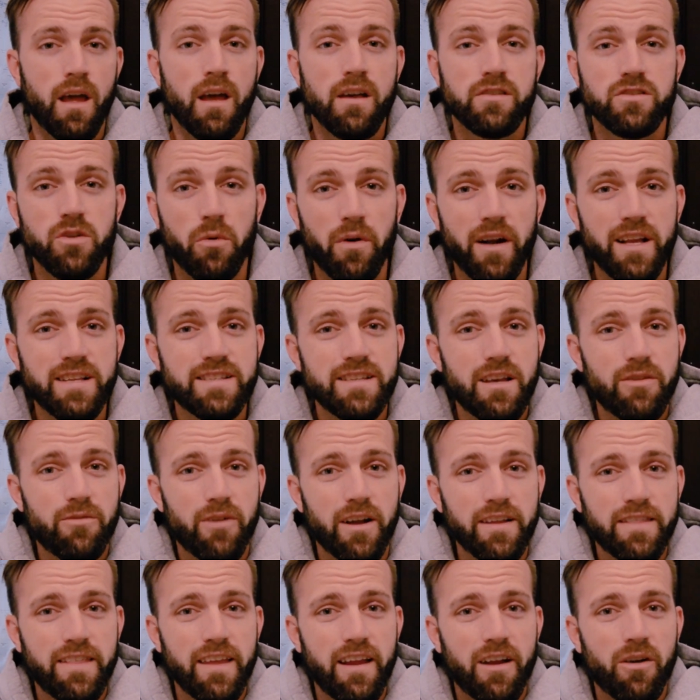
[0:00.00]
So what I said
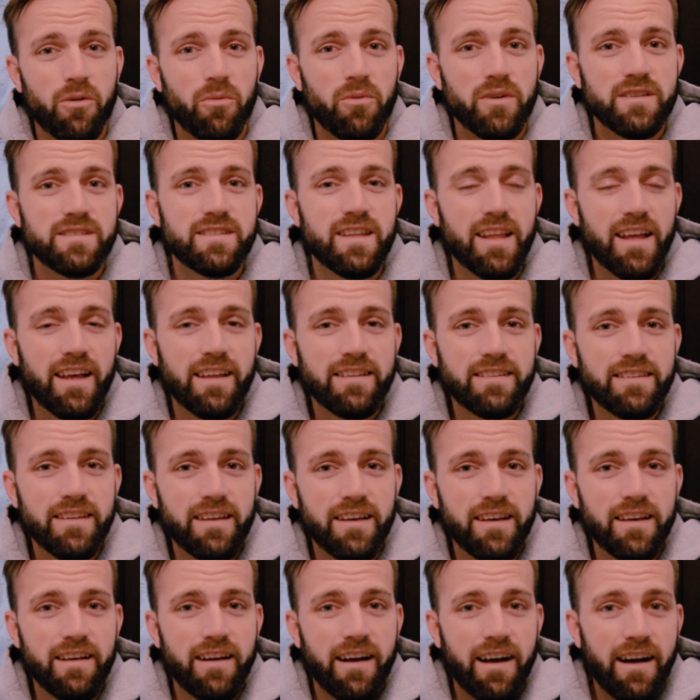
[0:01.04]
right there was that,
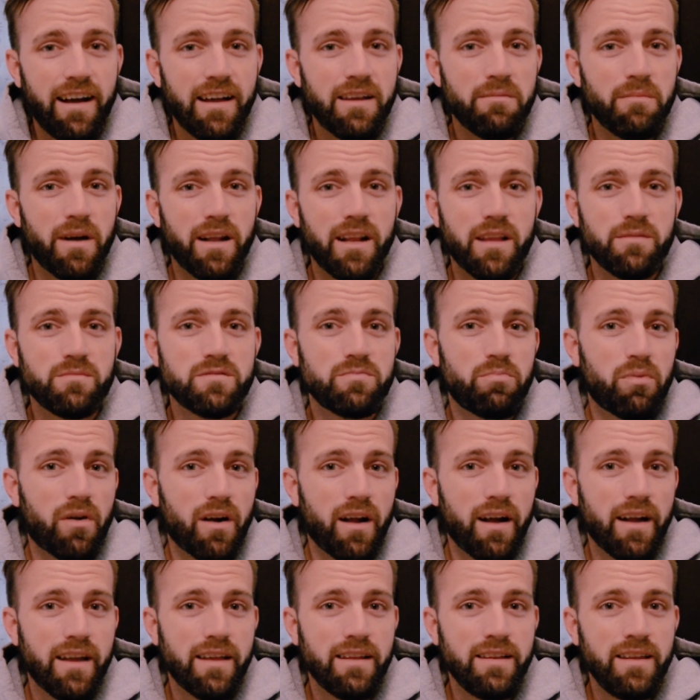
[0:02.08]
hi, my name's
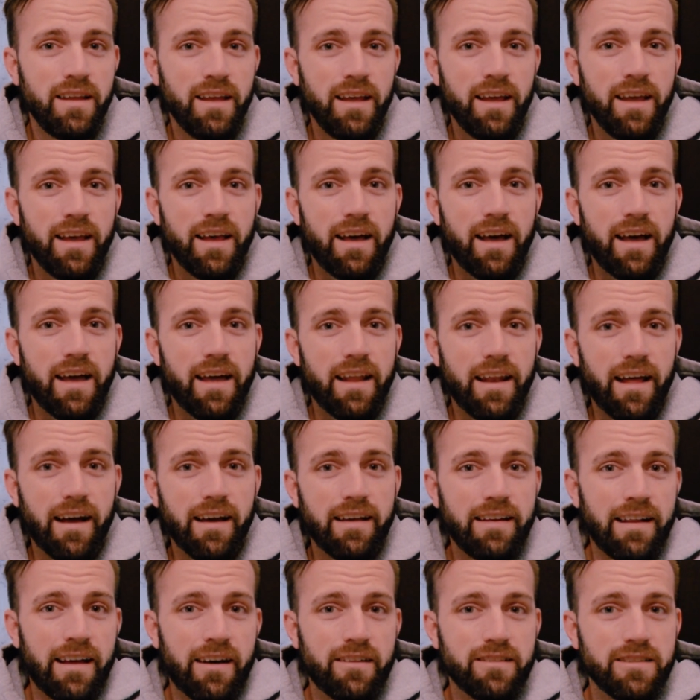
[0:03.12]
Brian, and
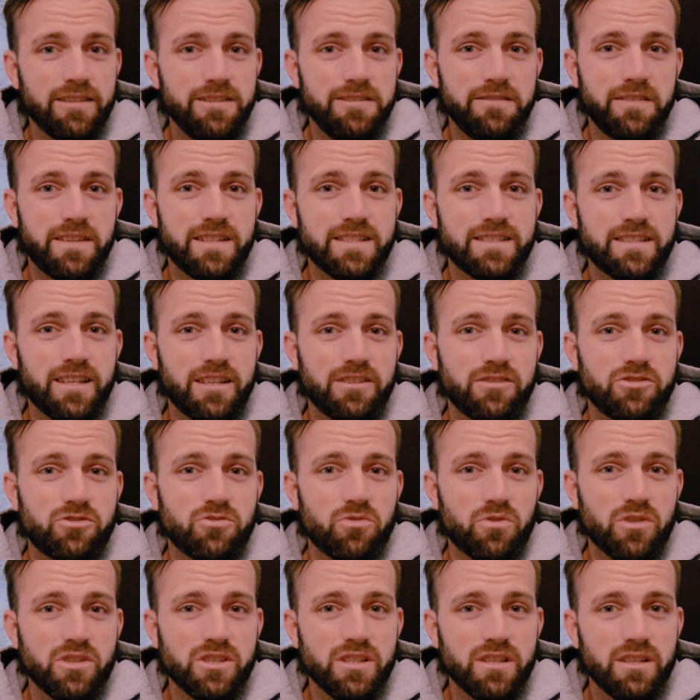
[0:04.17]
I now live in the state of
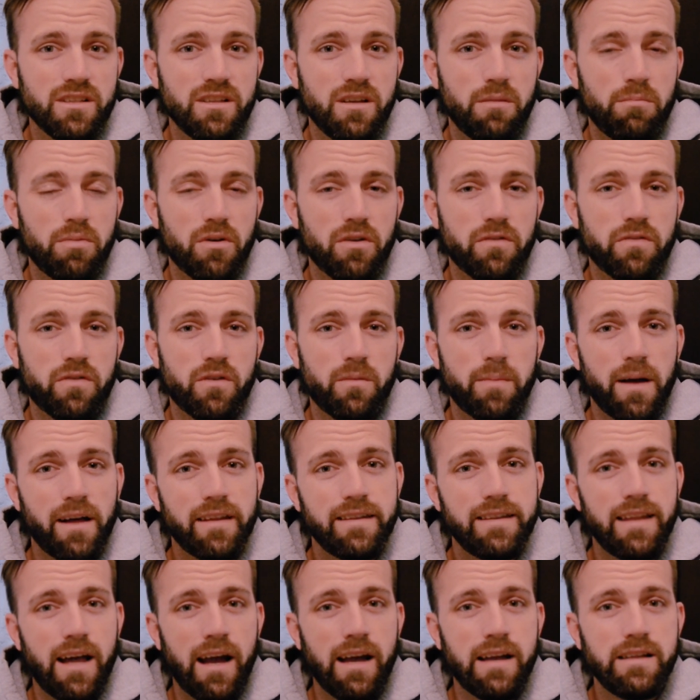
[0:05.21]
Georgia, but for
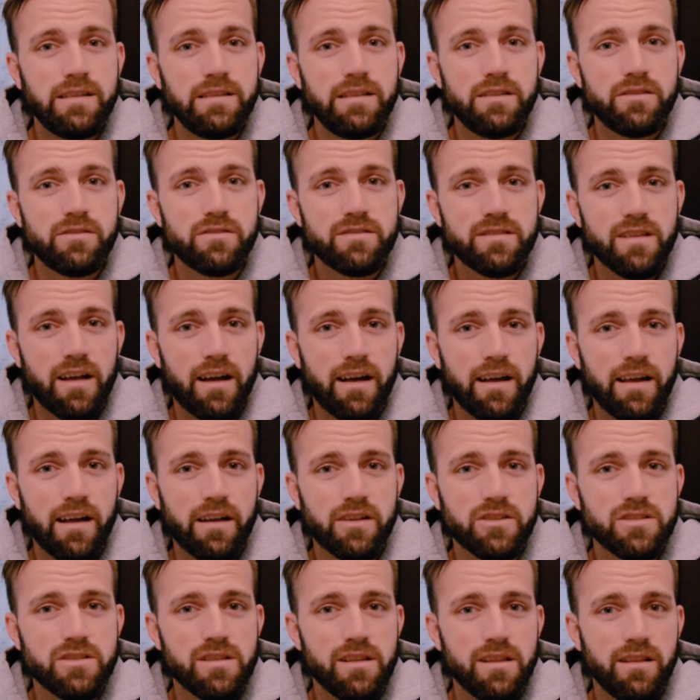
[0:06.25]
about 9 years, I
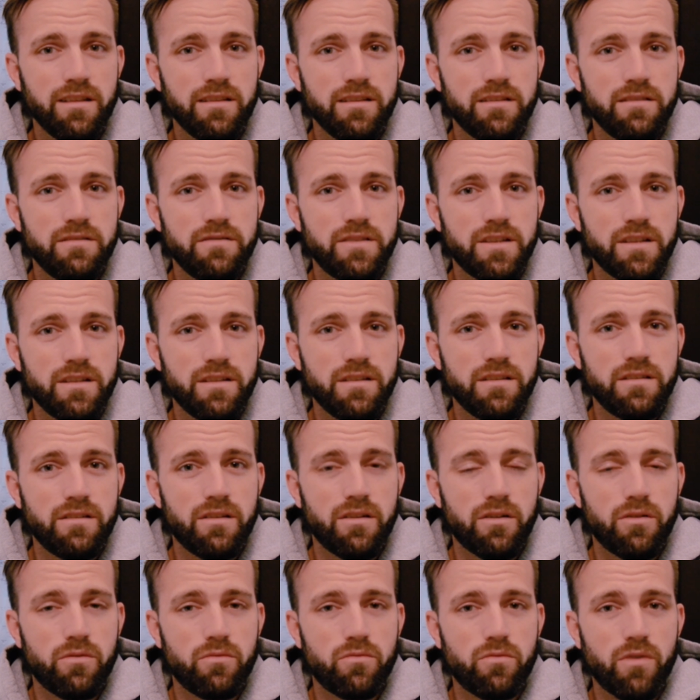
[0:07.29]
actually lived in
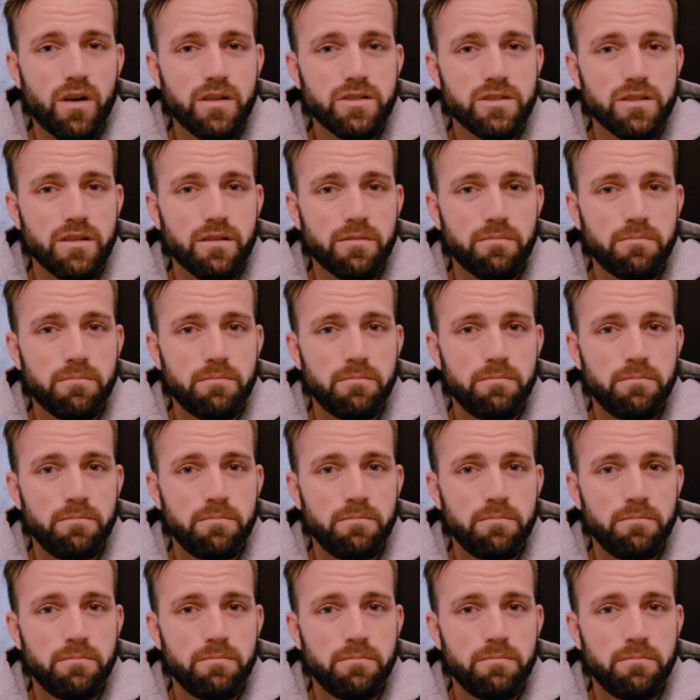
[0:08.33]
Russia.